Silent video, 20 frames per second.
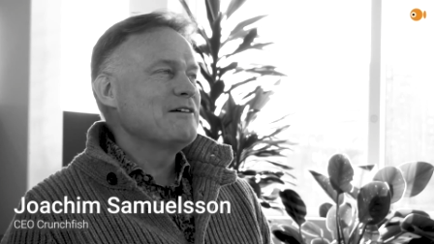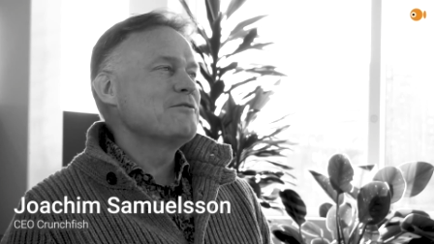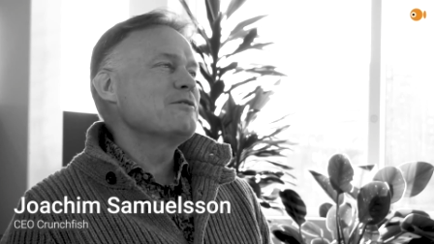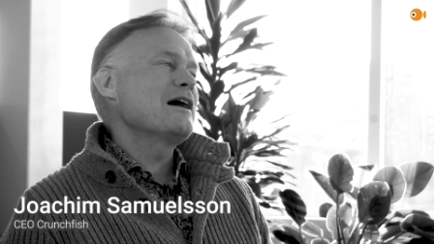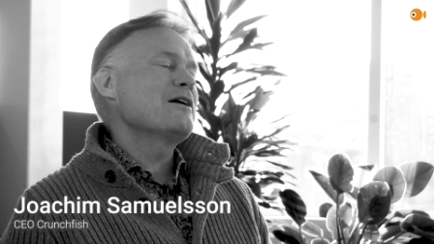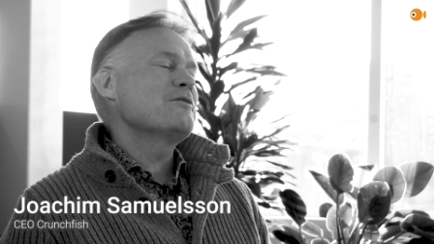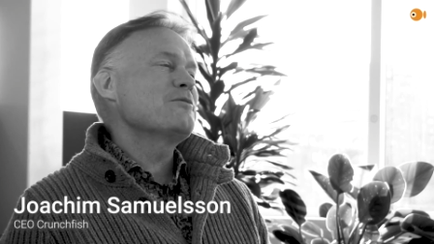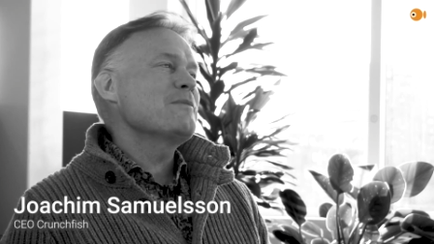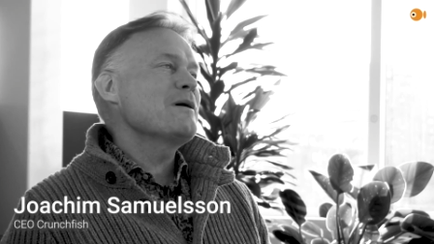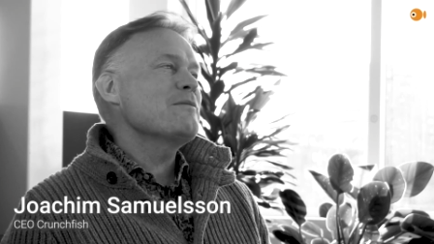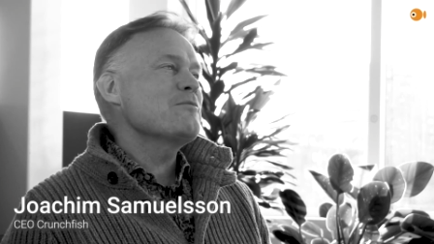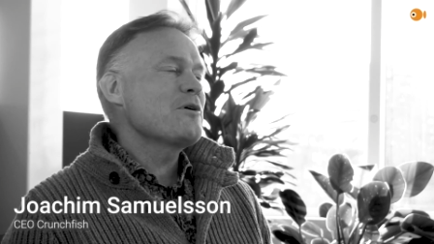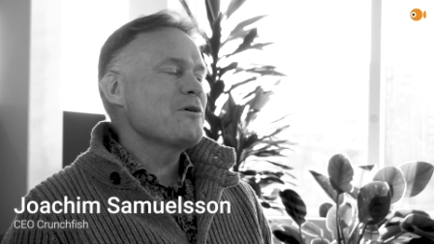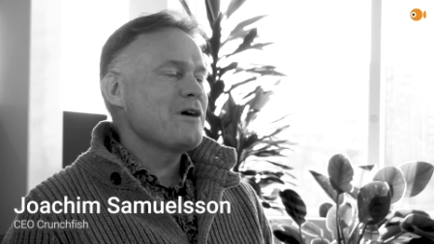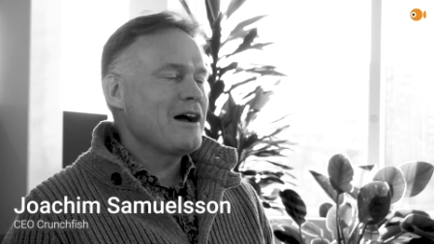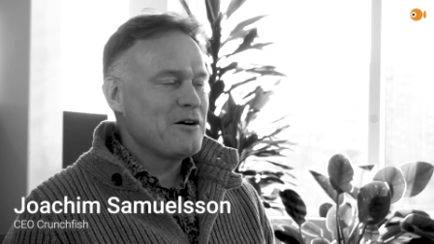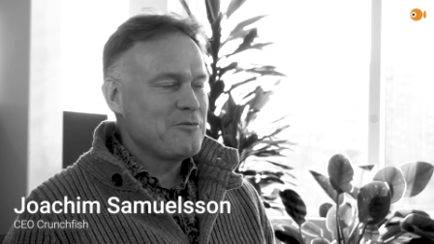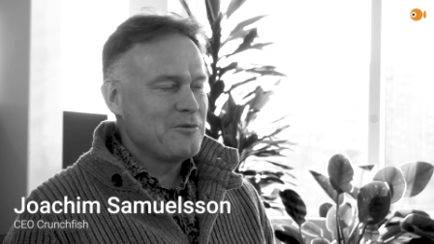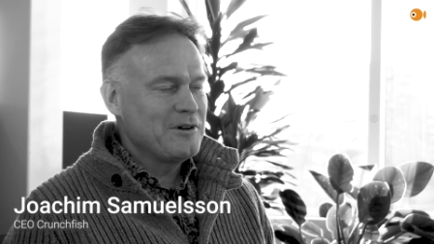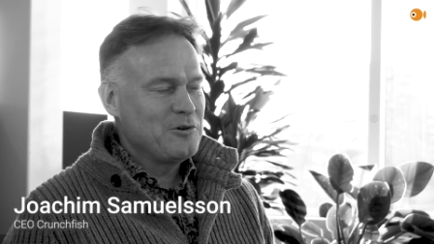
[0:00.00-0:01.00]
re I remember
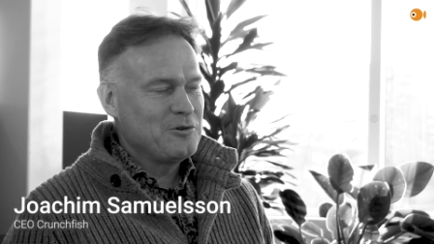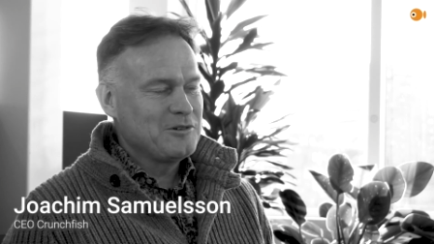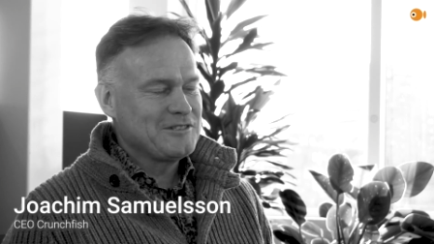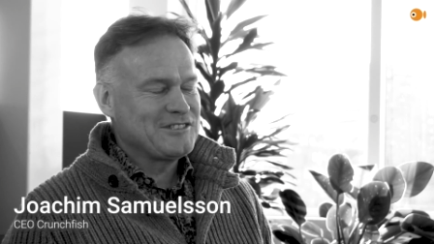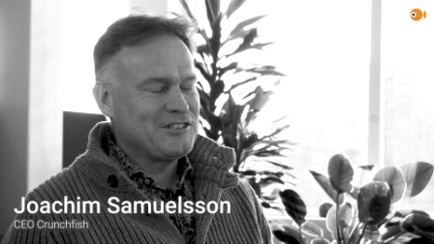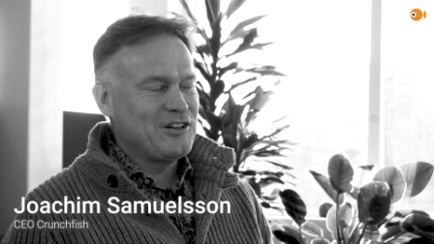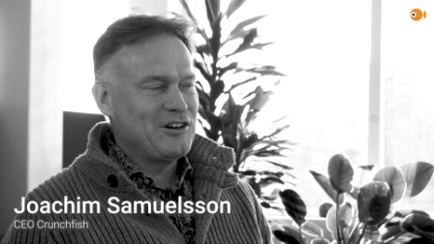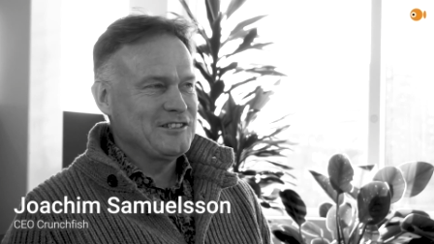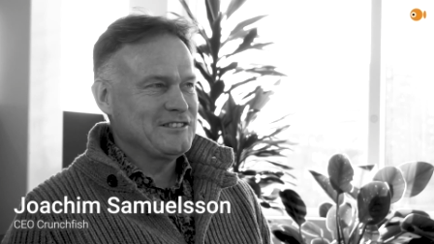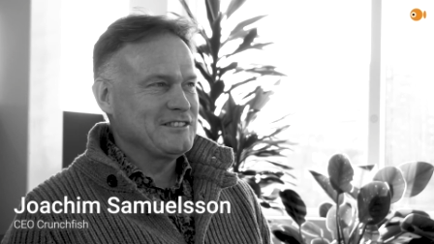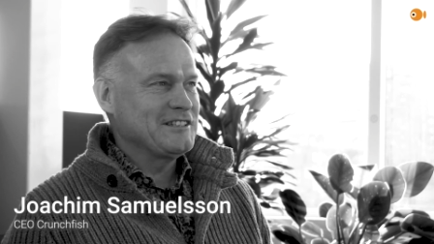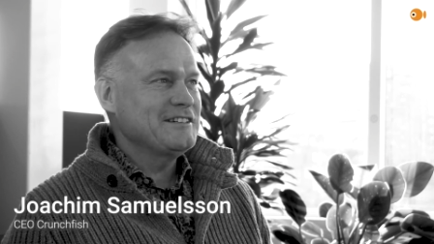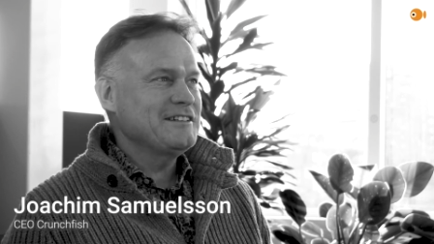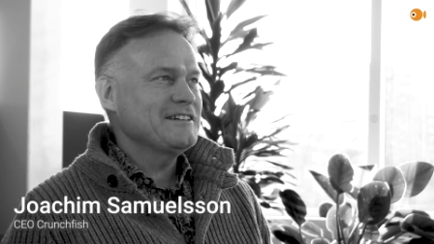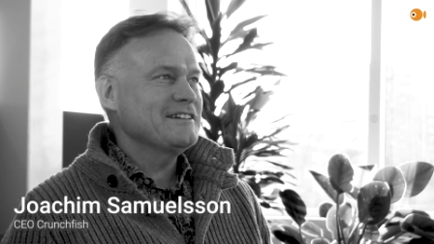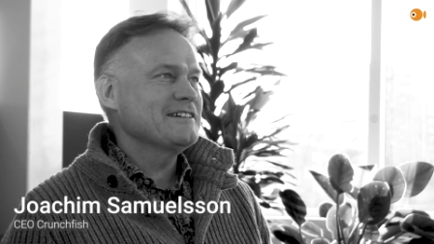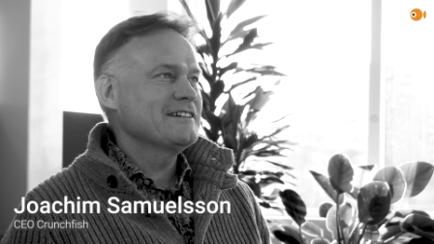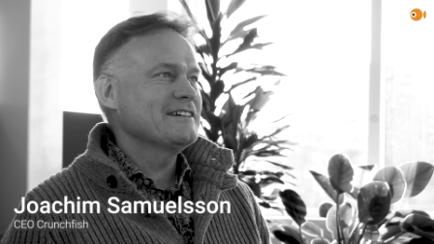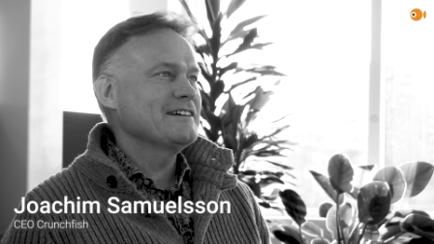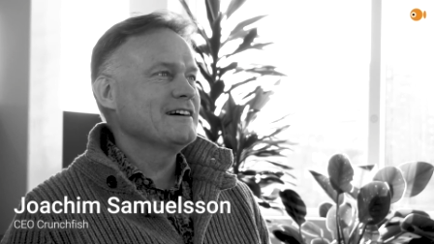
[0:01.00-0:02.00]
how we all started.
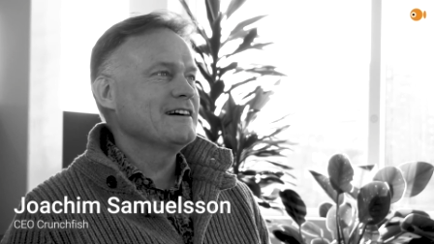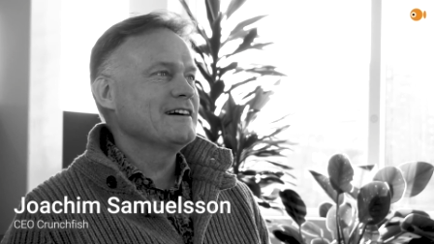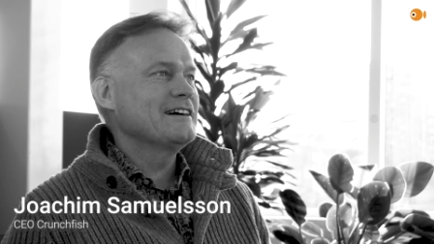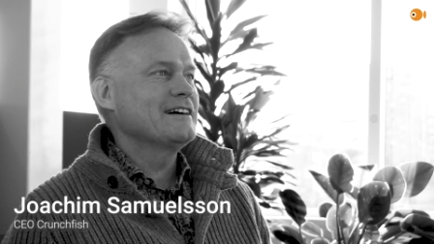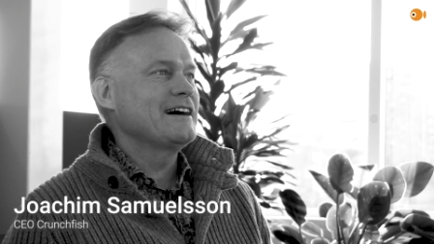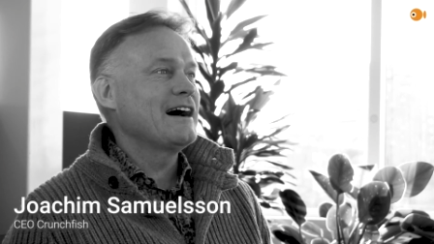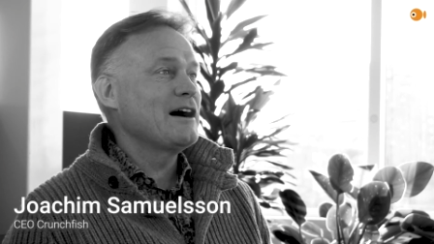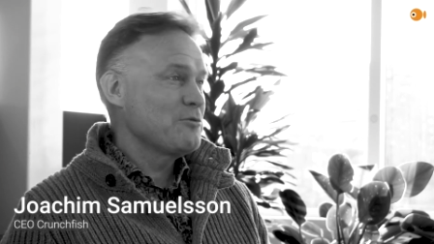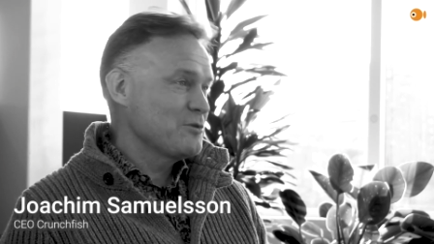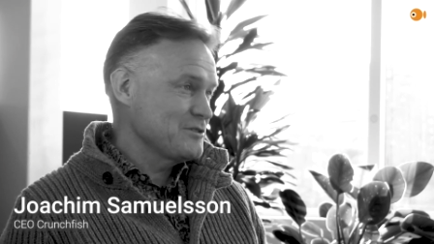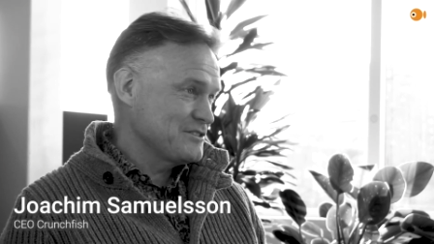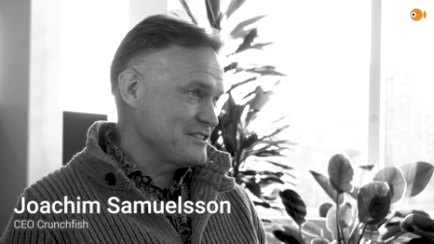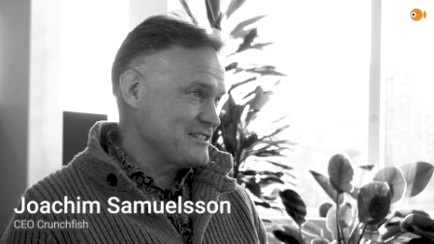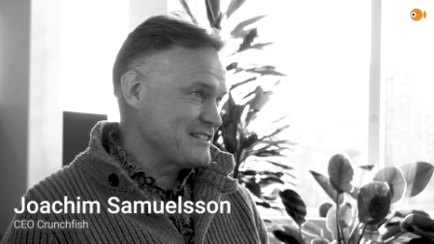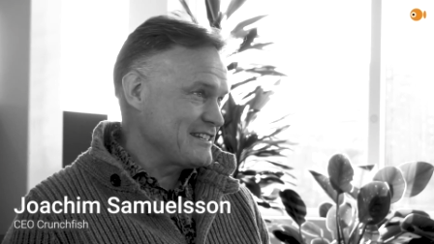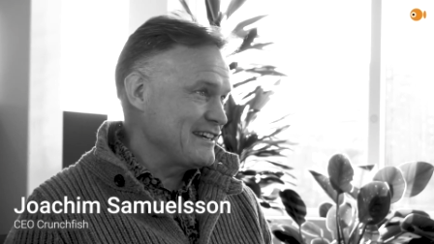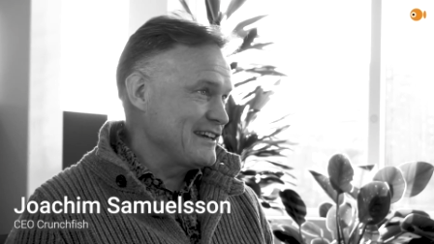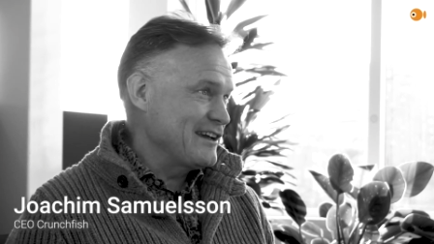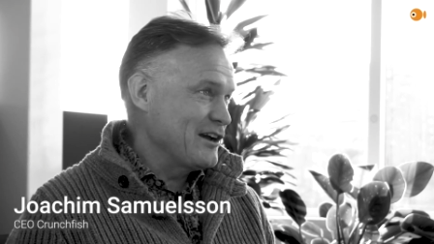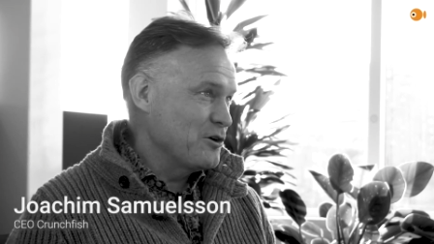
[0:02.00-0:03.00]
Mm. I was the
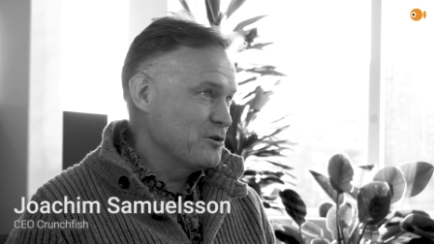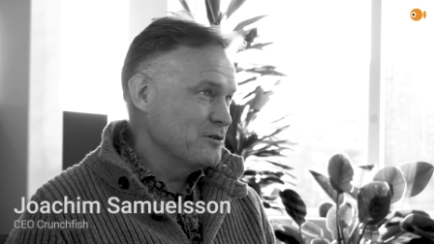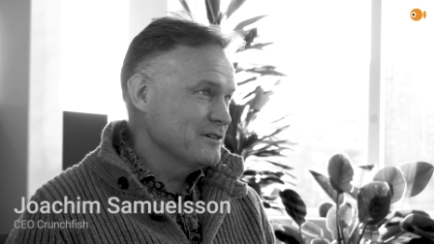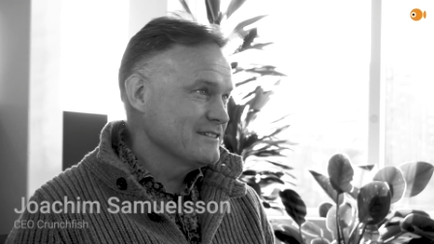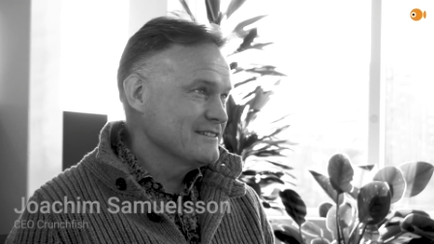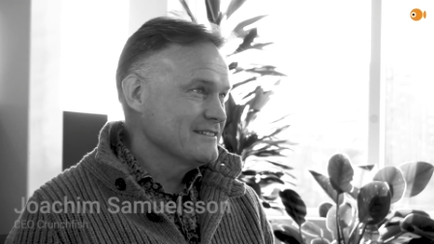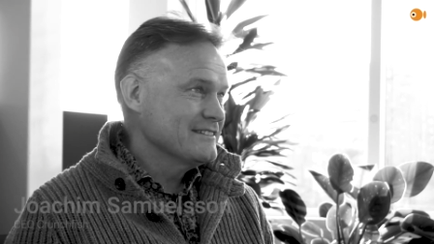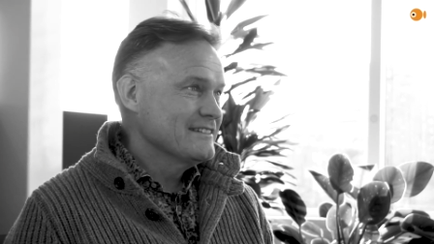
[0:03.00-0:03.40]
CEO.